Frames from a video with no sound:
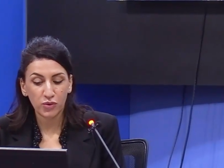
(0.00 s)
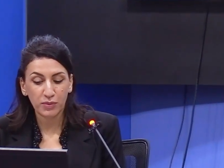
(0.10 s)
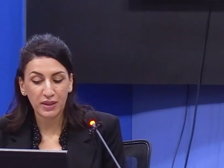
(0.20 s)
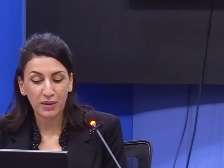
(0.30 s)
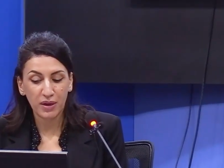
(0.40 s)

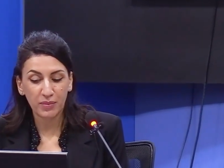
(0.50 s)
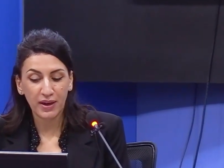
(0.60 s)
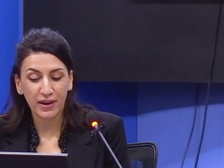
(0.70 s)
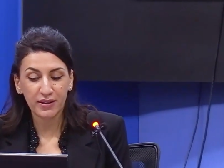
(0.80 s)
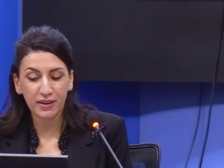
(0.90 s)
Rumana
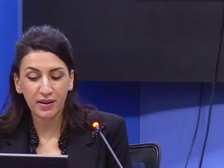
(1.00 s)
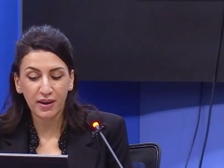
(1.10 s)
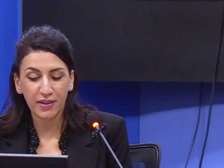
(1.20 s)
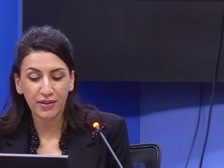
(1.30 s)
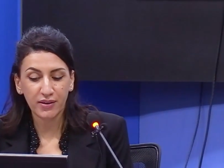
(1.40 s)
Berbihani
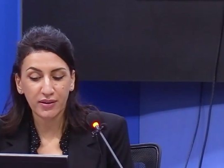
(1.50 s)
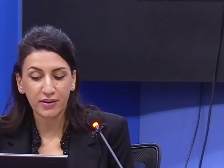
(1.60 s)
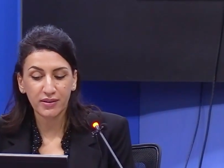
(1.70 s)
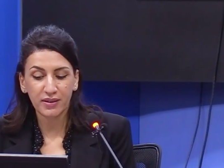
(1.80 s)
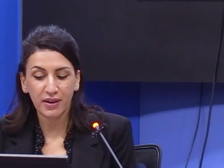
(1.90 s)
and the
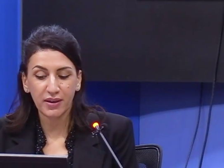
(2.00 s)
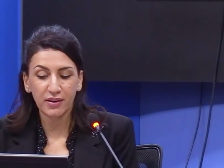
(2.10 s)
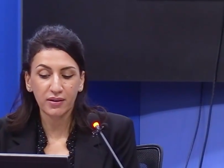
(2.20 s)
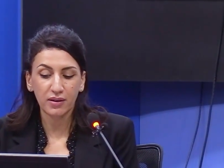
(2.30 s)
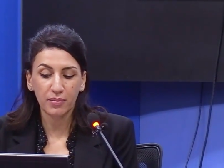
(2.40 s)

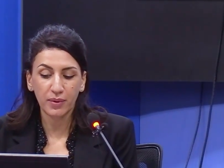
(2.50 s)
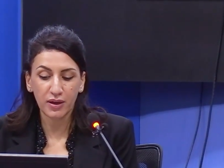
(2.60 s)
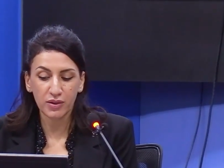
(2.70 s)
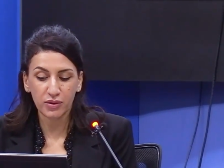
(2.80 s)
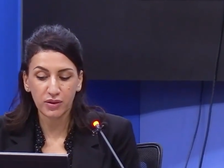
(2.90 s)
entire Bar
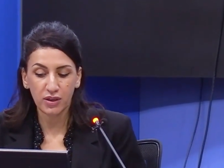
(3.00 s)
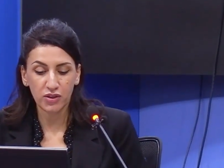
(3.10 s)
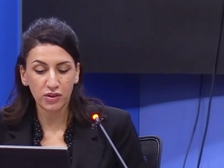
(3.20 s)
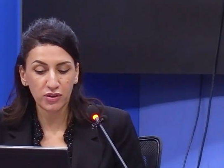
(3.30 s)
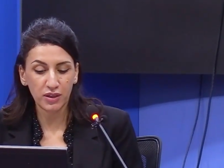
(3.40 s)

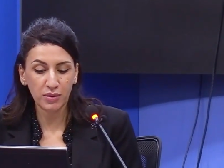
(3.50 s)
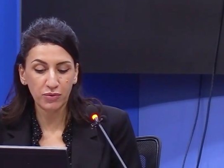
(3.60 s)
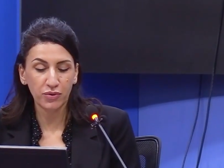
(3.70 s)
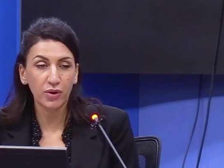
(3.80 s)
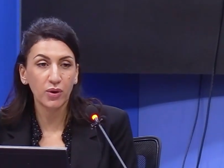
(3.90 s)
Association team
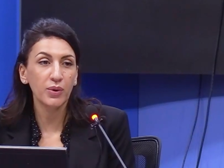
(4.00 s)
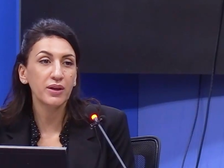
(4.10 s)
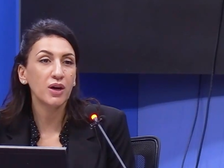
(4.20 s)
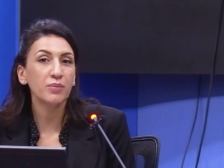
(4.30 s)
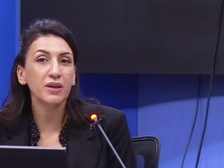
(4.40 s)
for
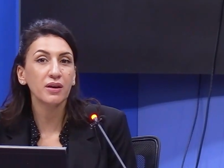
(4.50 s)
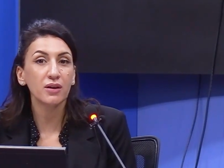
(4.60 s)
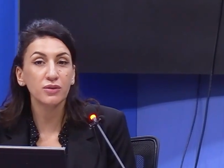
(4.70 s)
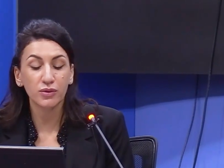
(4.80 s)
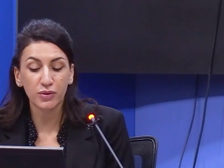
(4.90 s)
welcoming
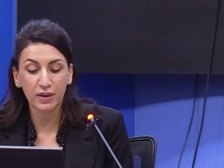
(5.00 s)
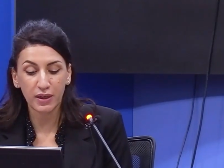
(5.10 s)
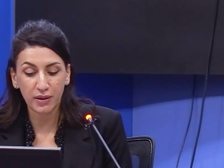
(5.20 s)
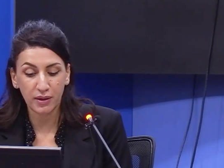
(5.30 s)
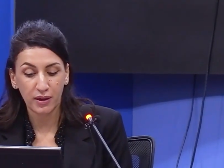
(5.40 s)
us
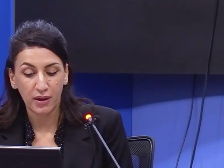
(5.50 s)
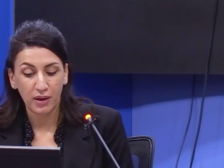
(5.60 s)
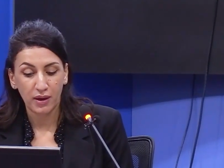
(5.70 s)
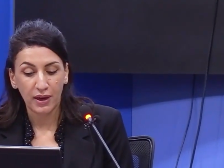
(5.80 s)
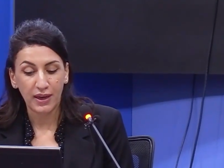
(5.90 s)
today
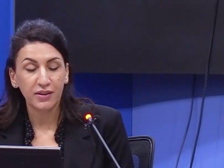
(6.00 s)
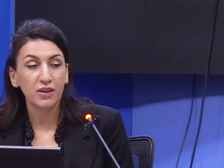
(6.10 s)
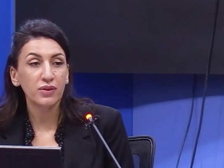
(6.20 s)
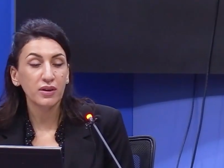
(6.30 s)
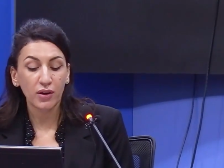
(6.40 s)
and
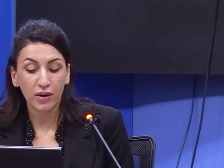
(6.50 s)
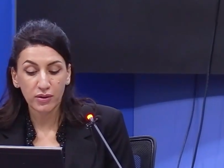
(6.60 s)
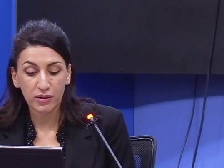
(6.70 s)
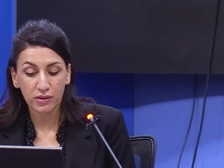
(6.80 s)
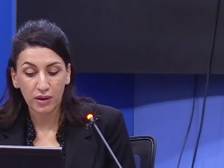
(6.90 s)
giving
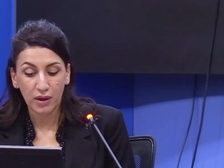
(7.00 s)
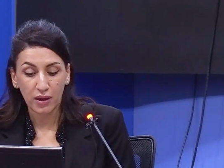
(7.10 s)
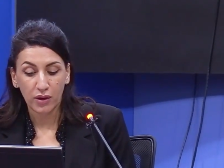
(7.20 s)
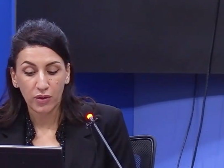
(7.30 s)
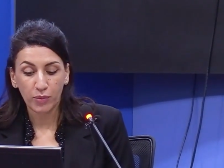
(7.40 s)
us
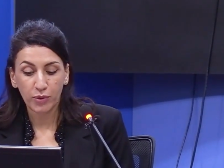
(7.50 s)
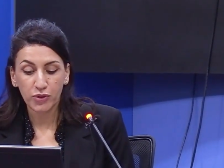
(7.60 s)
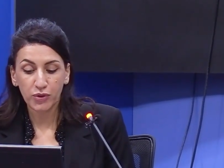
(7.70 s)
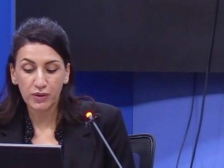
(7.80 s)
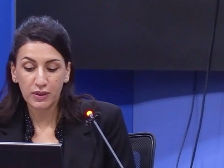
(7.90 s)
the
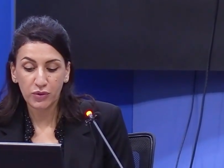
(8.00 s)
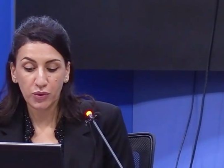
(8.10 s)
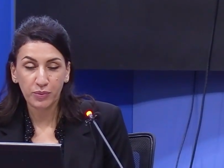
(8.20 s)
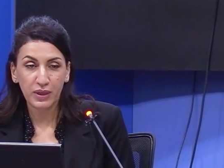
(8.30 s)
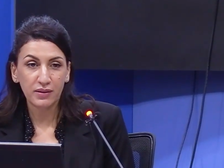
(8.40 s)
opportunity to
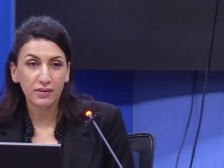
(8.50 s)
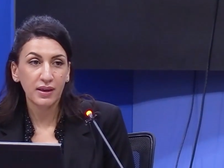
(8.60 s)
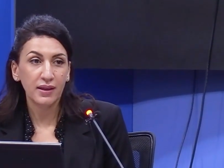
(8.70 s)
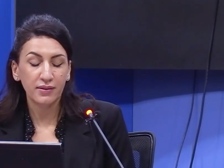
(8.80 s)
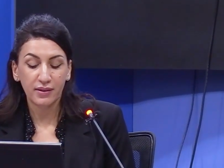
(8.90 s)
meet
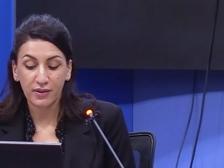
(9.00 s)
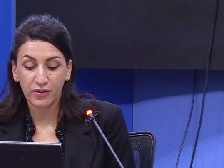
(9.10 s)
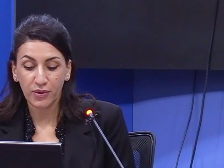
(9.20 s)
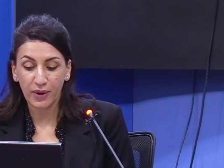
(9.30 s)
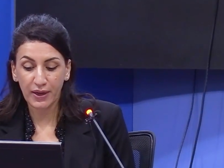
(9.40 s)
and
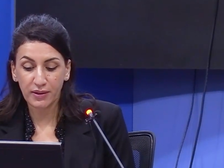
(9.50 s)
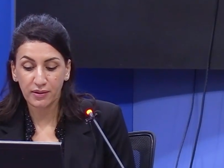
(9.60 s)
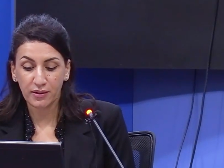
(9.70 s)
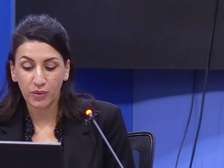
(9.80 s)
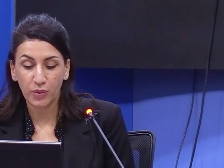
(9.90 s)

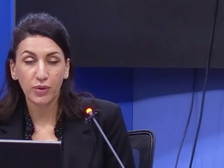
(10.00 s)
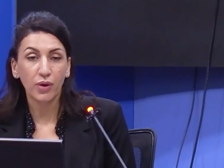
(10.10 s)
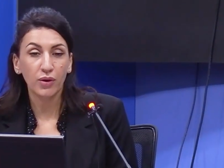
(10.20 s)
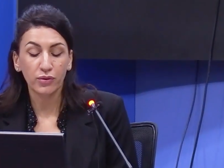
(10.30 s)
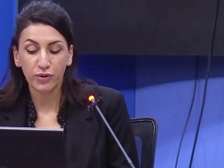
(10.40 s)
interact with
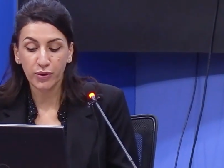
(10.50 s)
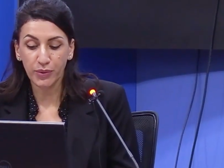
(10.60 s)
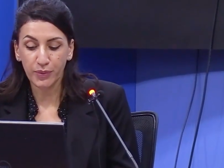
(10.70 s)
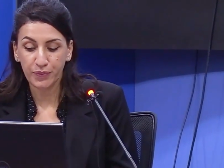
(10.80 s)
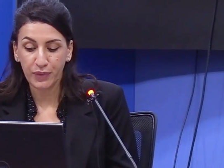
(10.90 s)
all of you.